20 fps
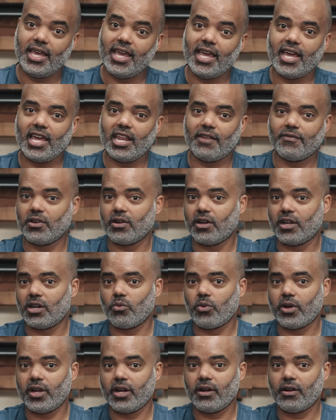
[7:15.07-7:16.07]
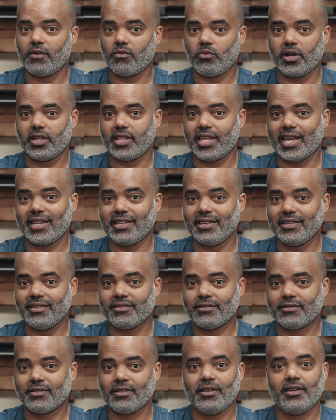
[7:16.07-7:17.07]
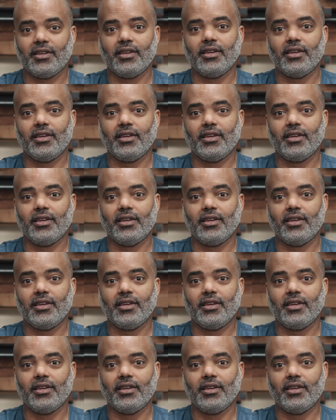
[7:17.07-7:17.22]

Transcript: And if you're unaware of what that is,